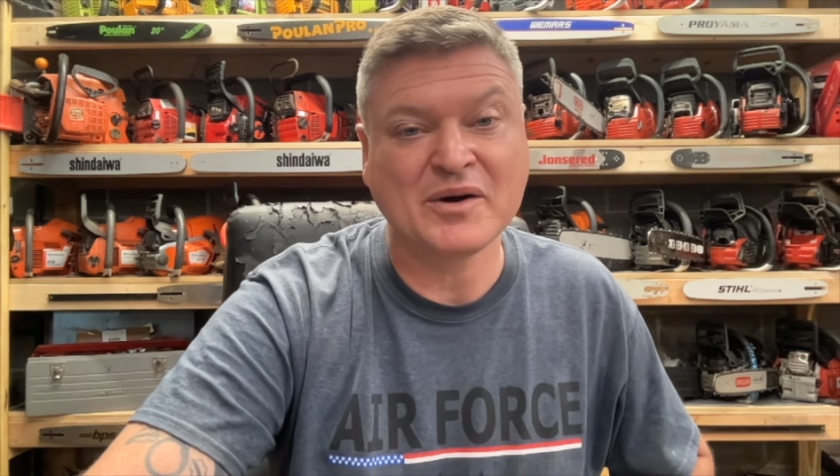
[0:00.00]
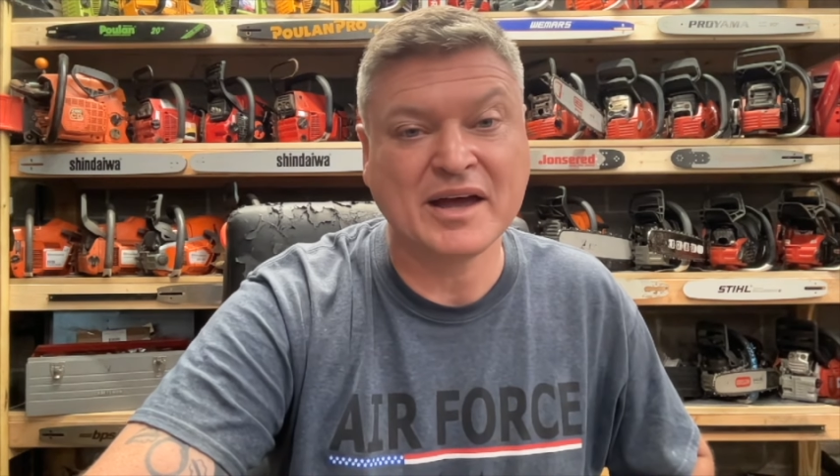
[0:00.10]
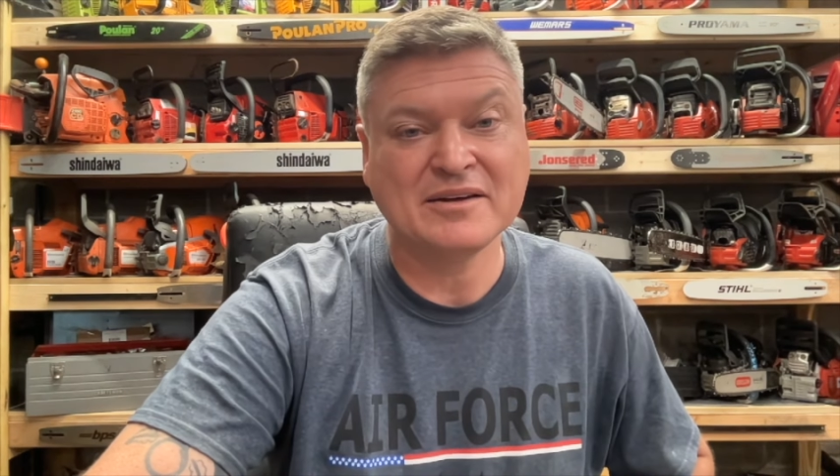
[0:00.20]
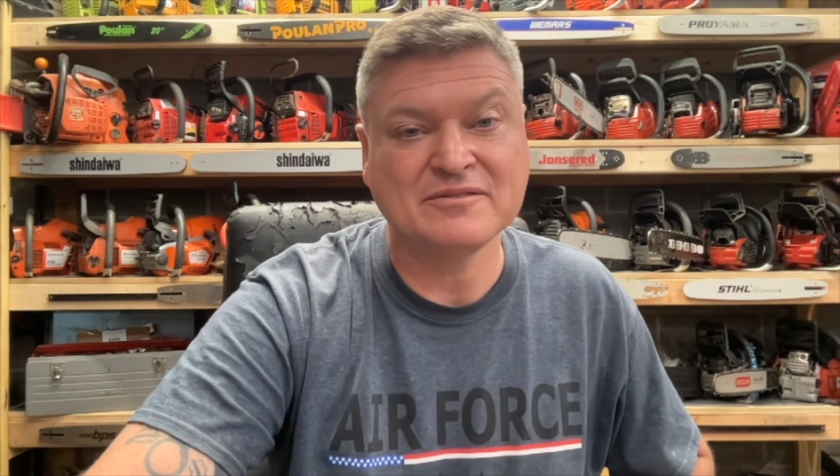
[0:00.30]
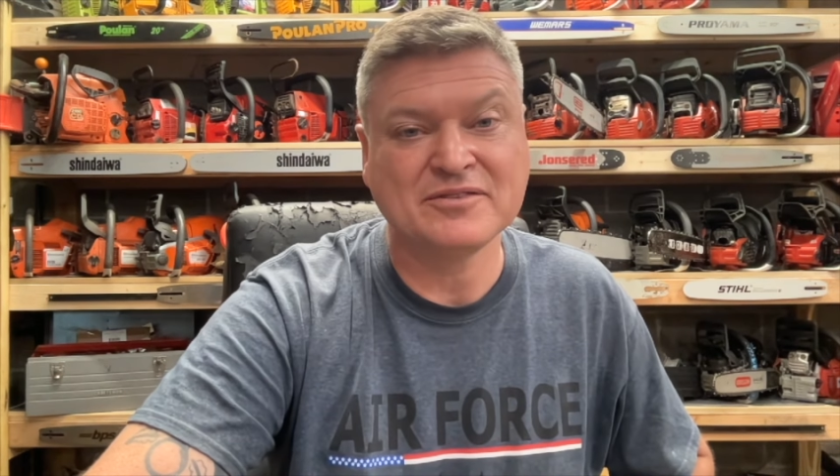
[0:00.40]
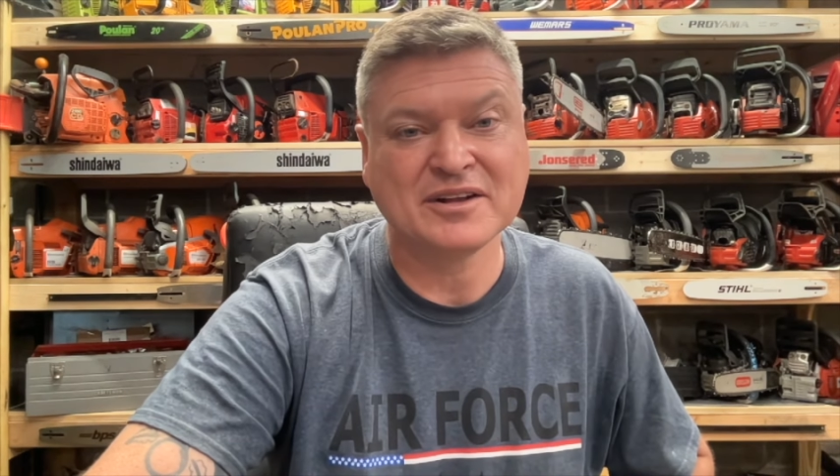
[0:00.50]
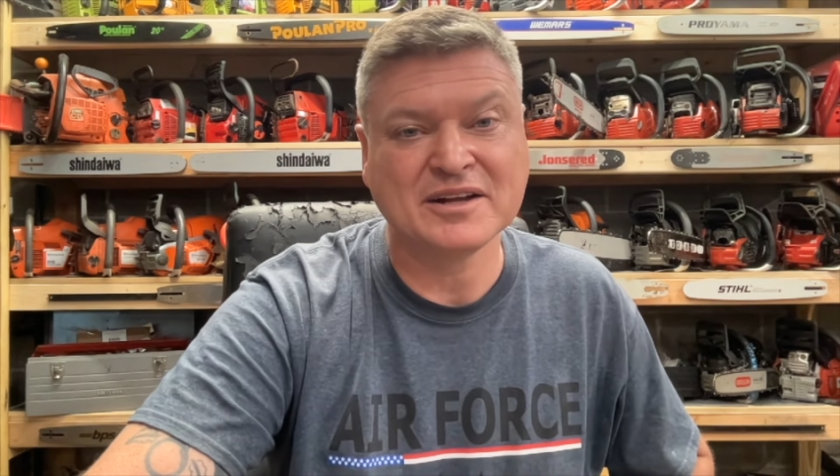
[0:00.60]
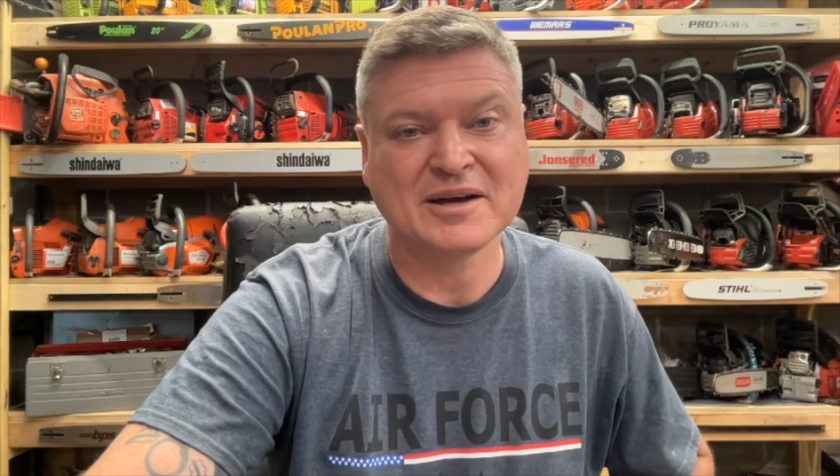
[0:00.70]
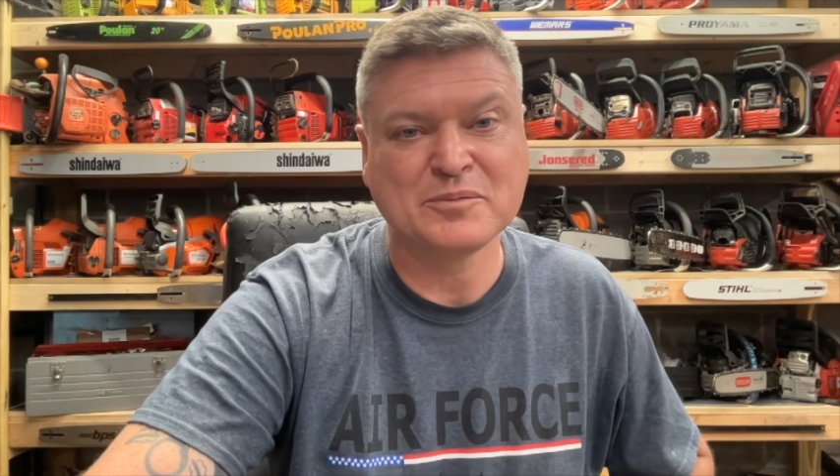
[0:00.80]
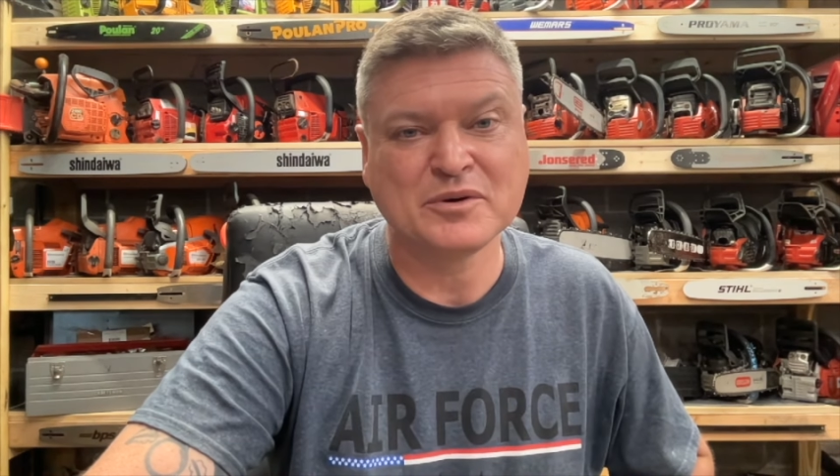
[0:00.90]
ahead and fill
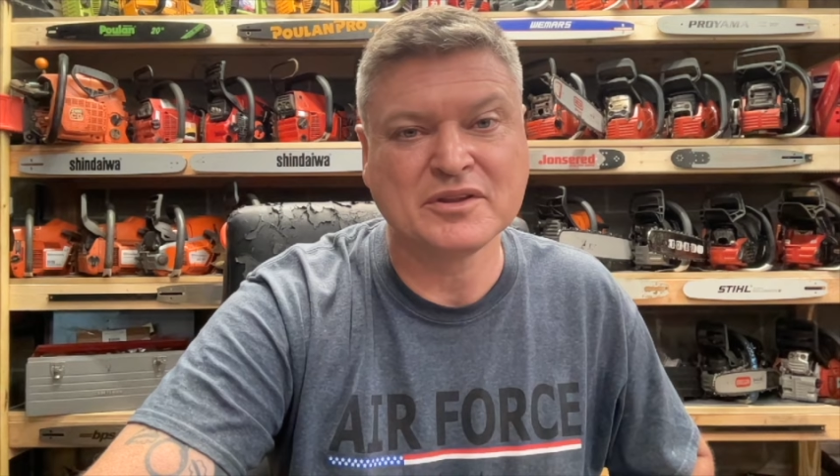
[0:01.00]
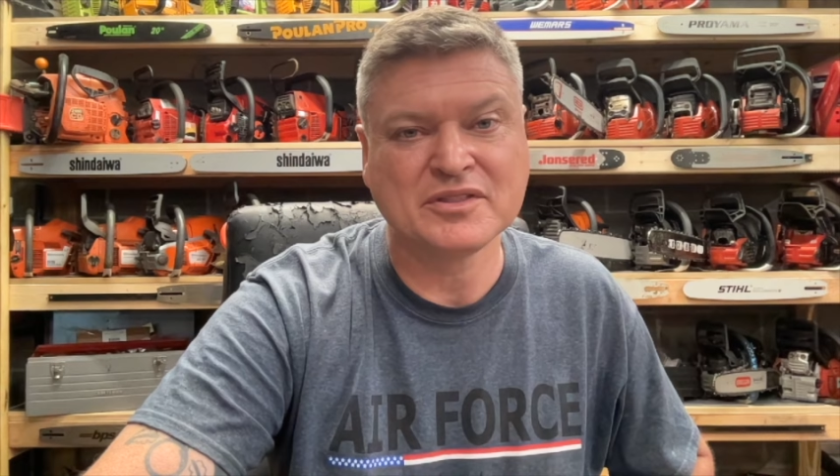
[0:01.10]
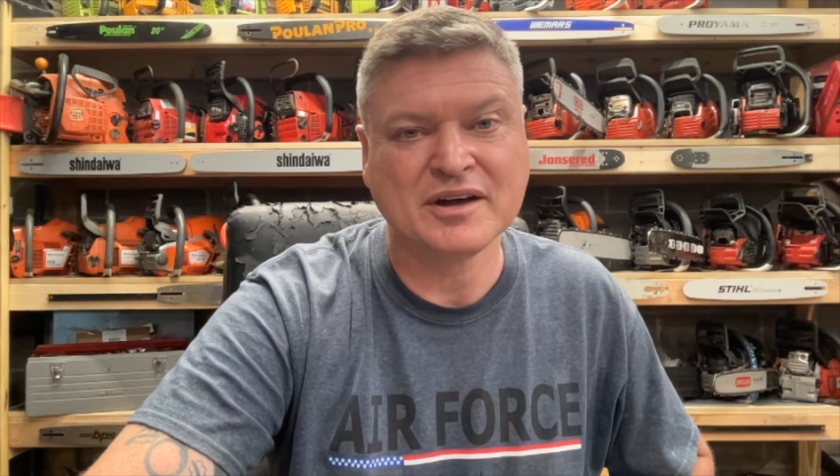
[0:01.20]
it up with